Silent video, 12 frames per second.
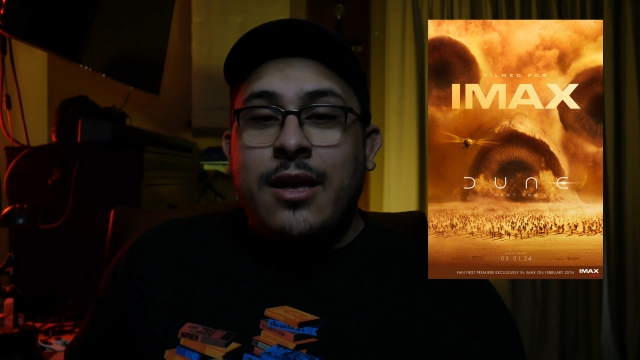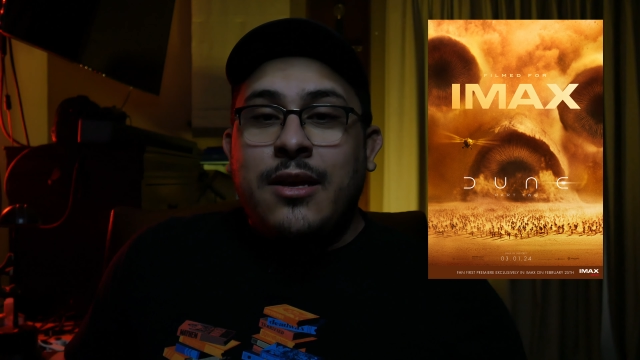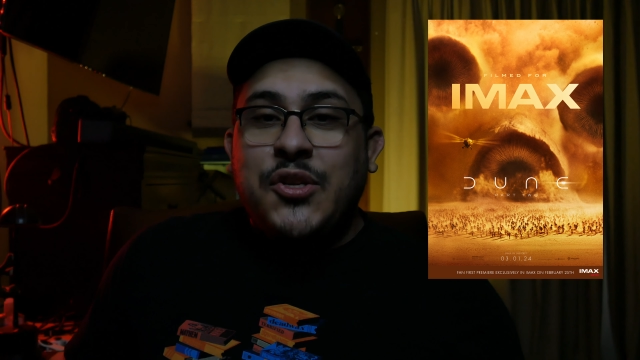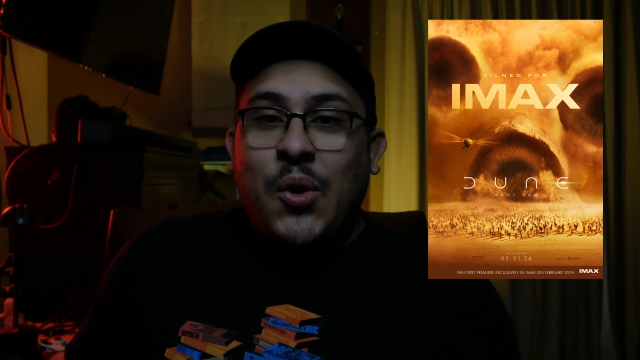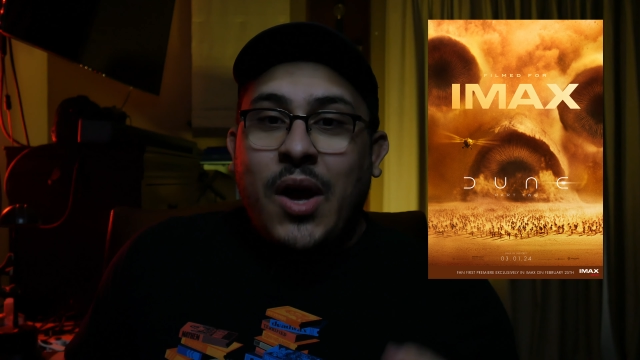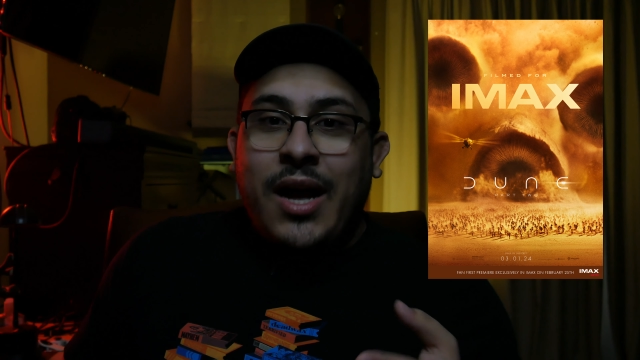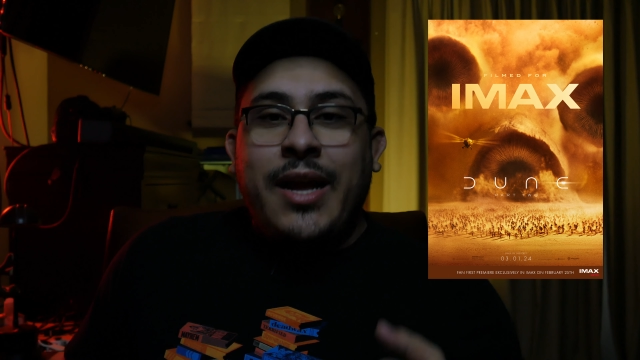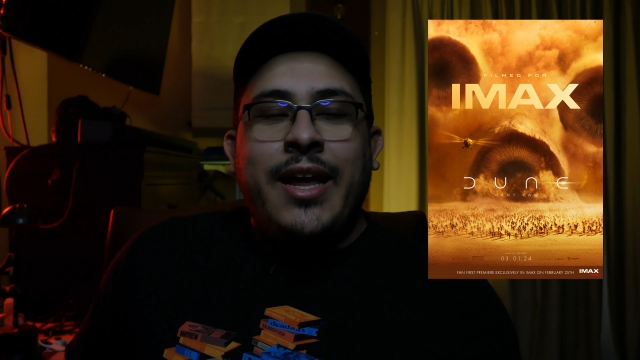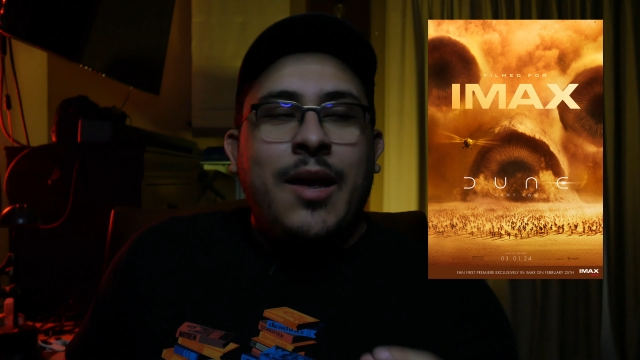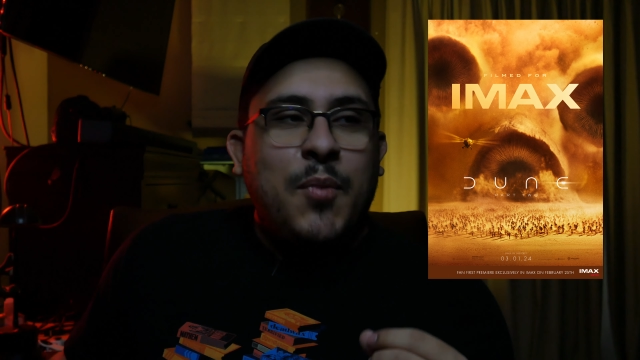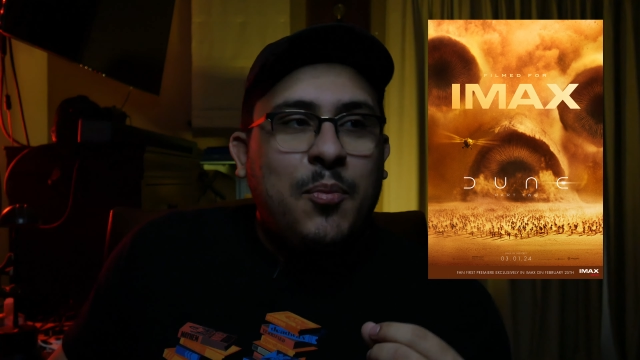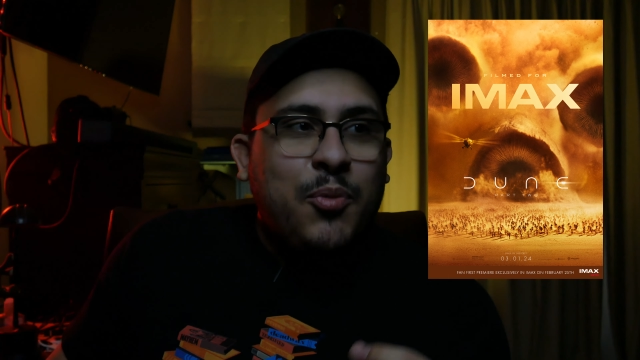So I
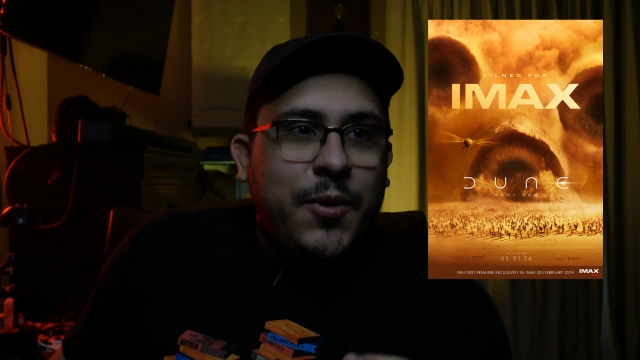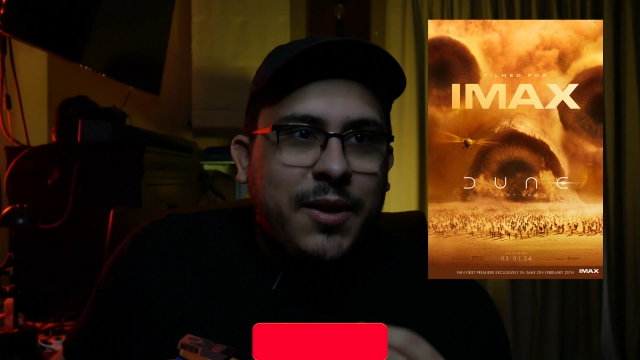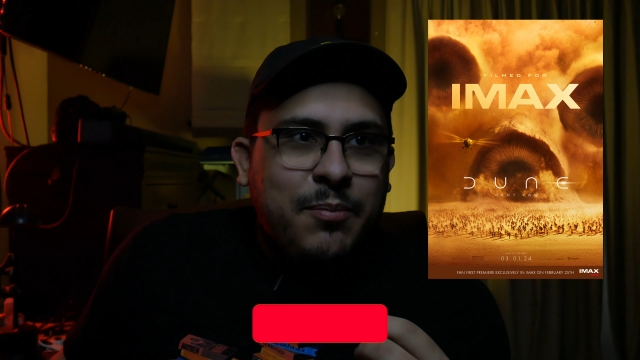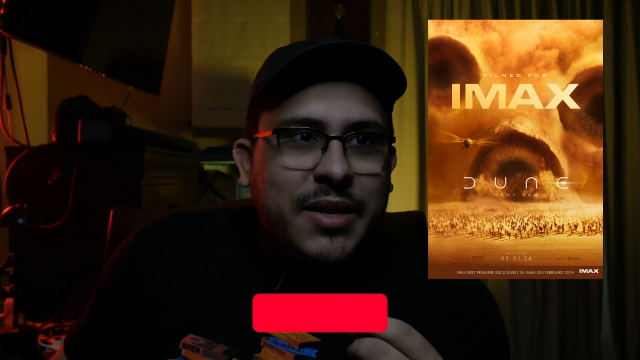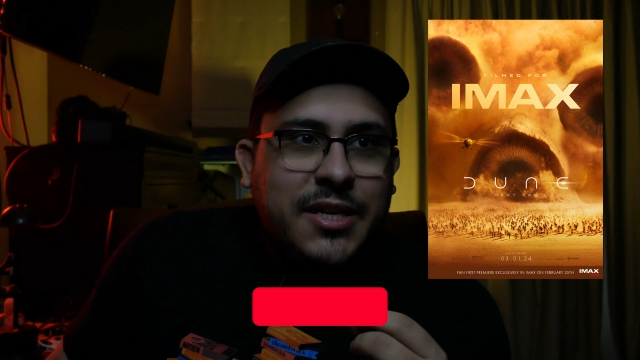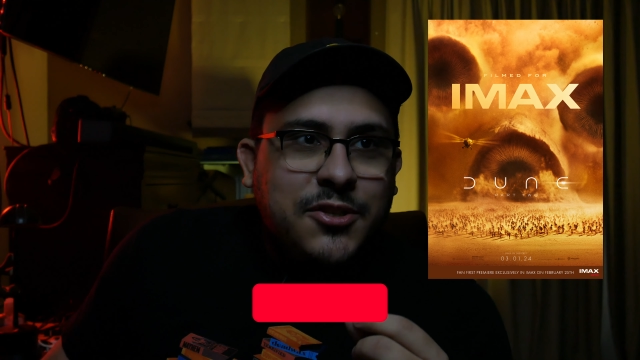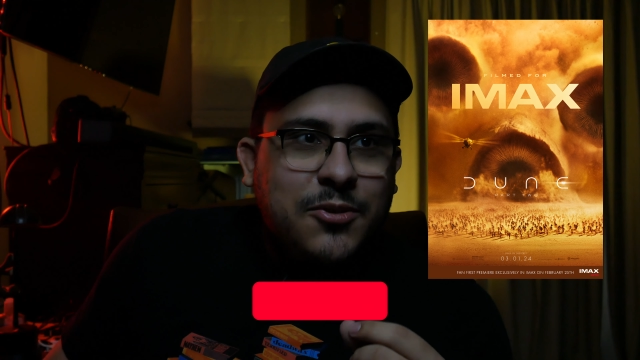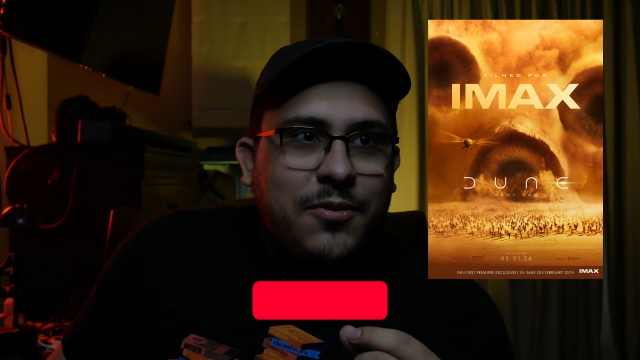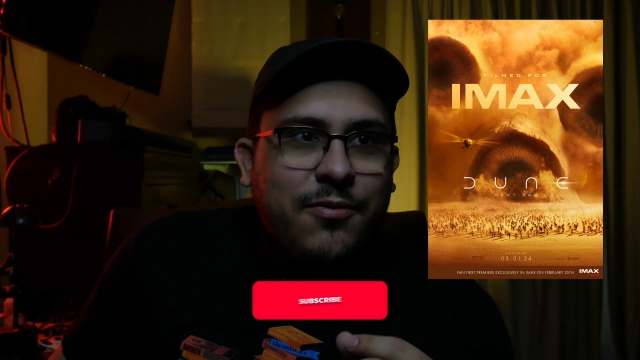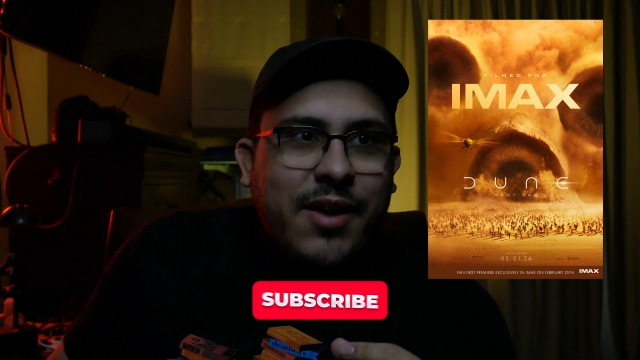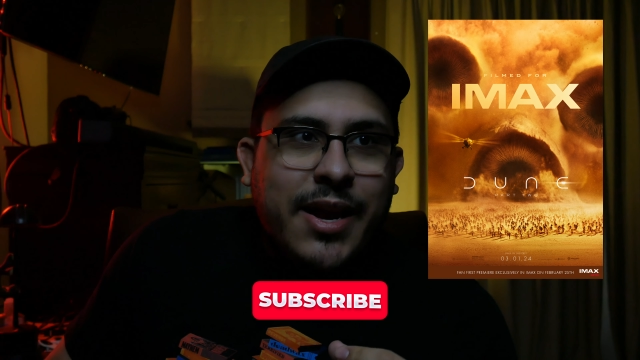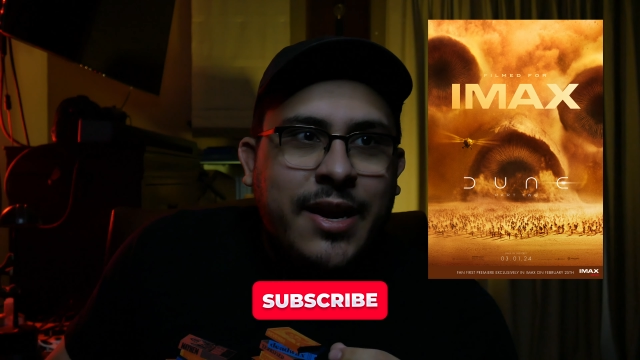am a pretty big Dune
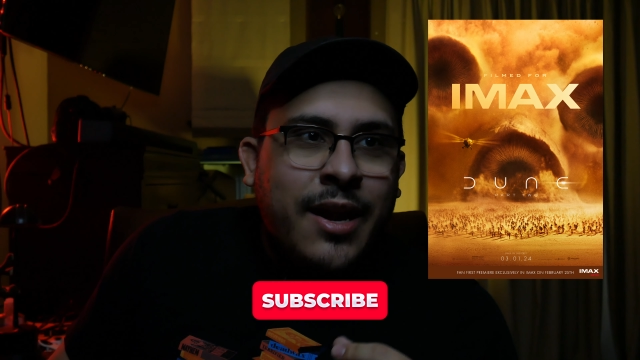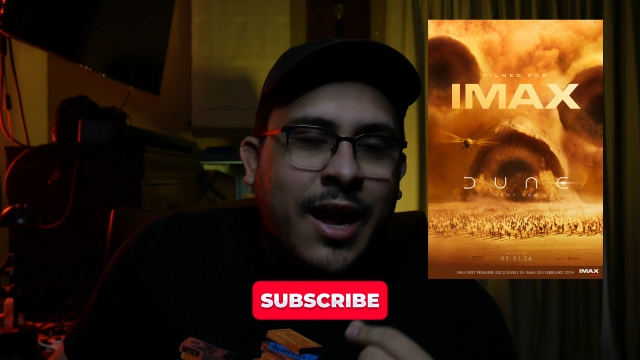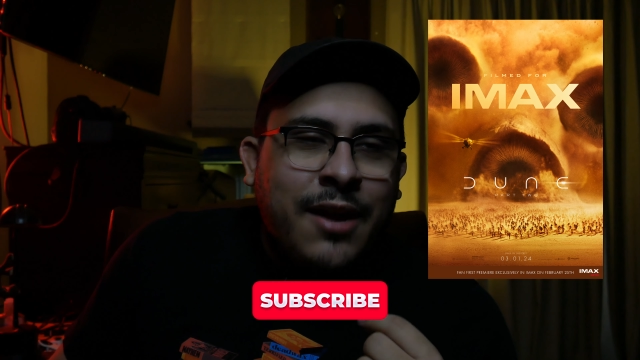fan.